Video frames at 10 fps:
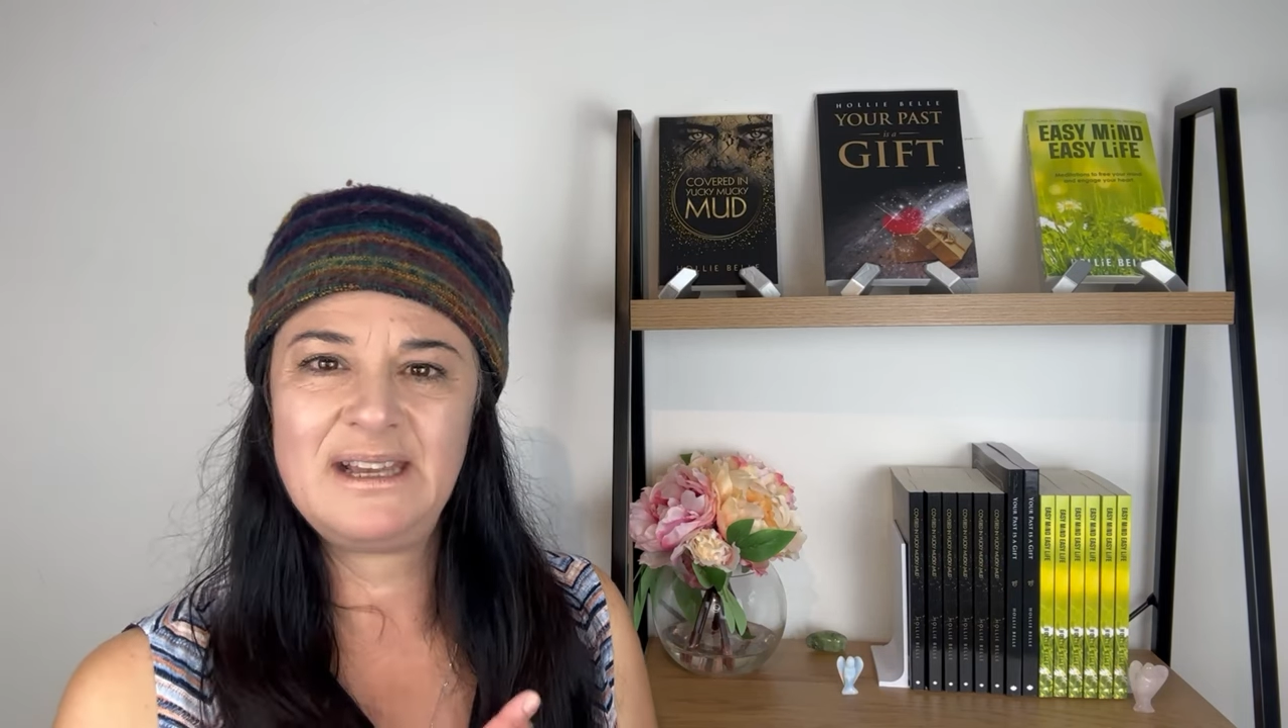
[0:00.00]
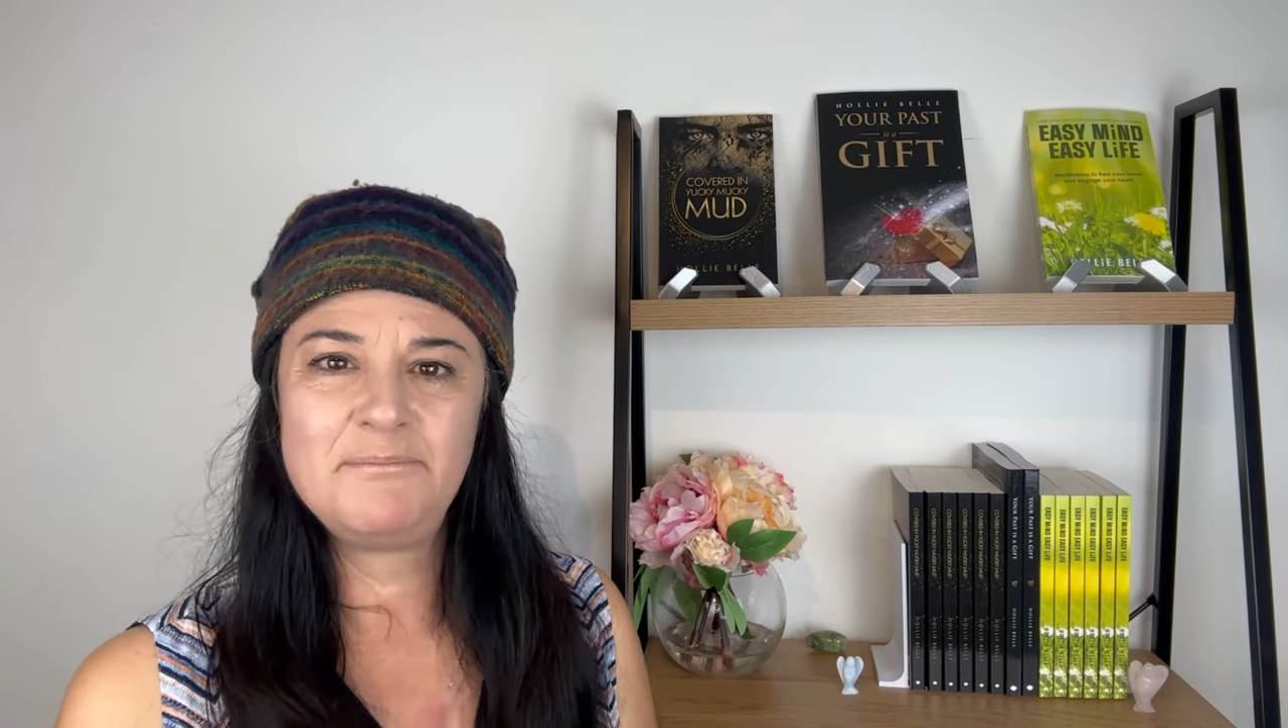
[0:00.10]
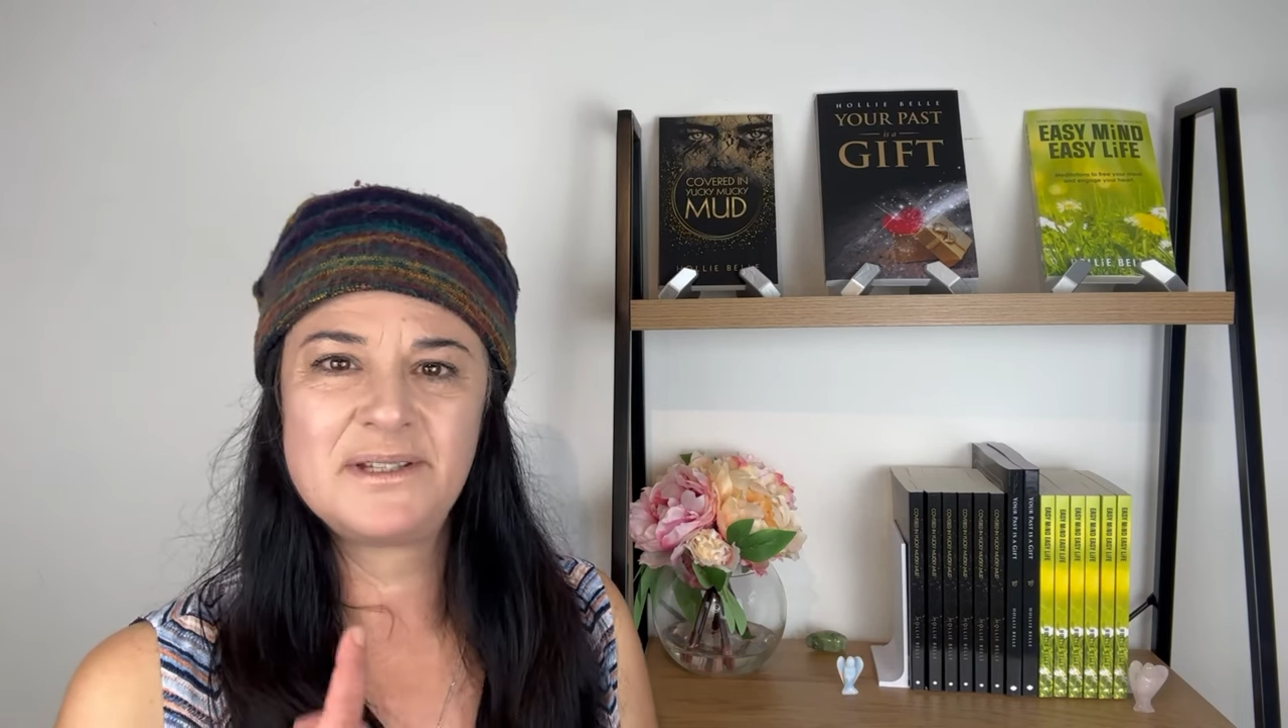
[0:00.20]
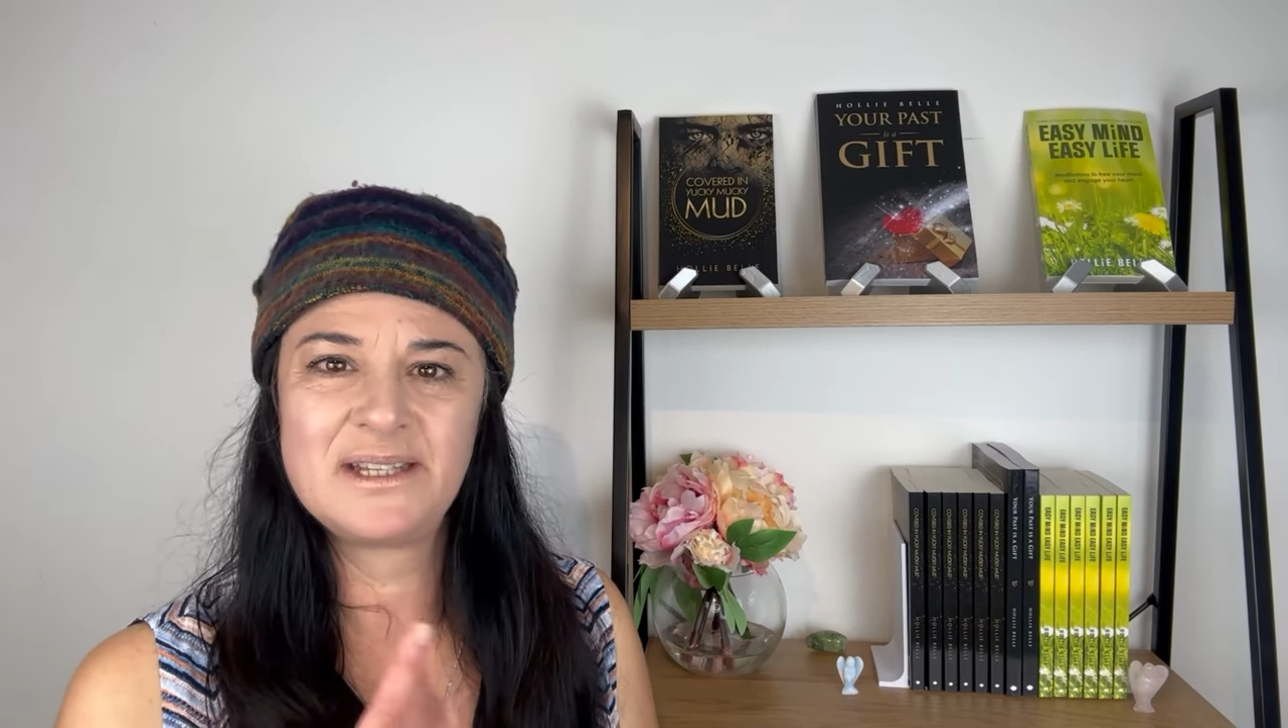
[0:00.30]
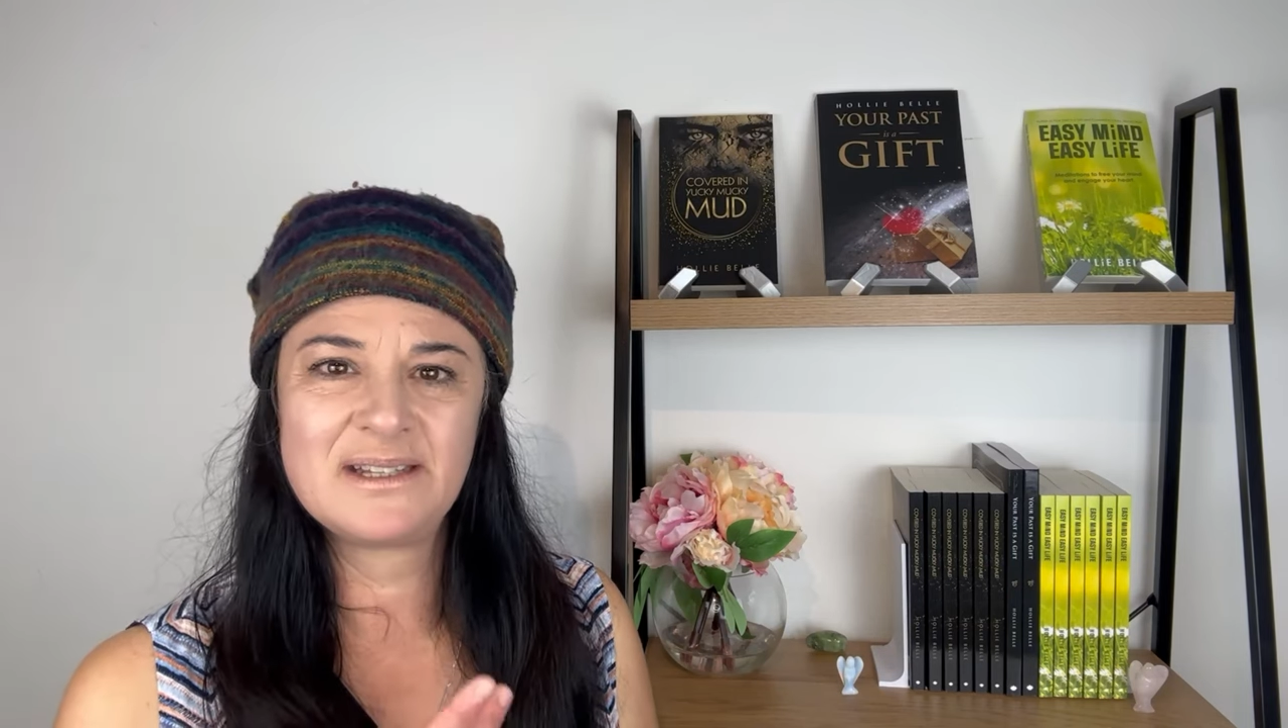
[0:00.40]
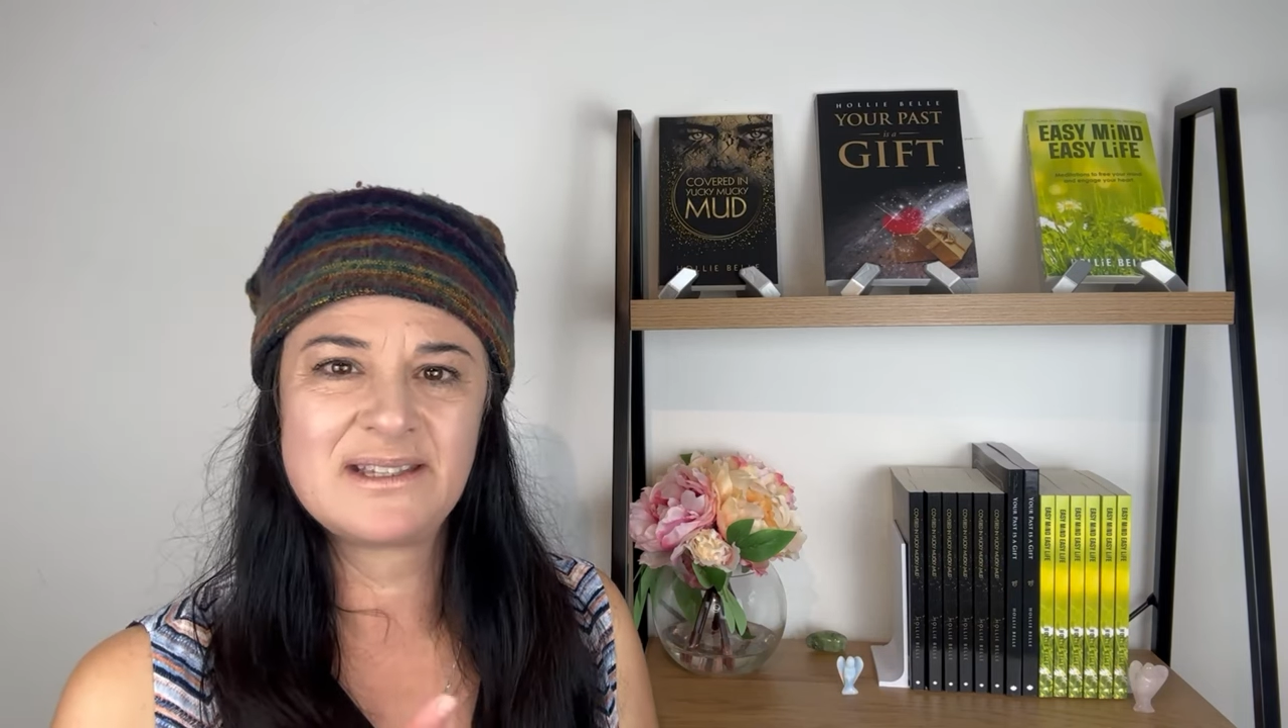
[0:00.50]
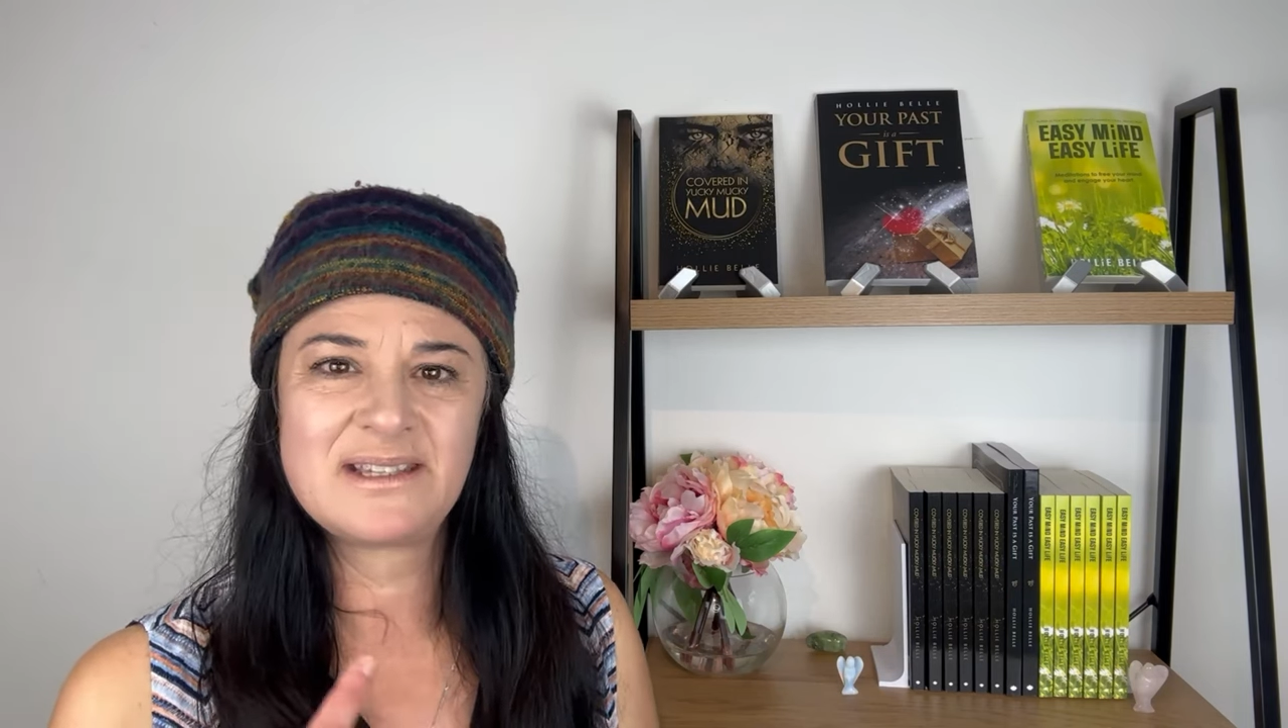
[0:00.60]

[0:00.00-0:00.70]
emptiness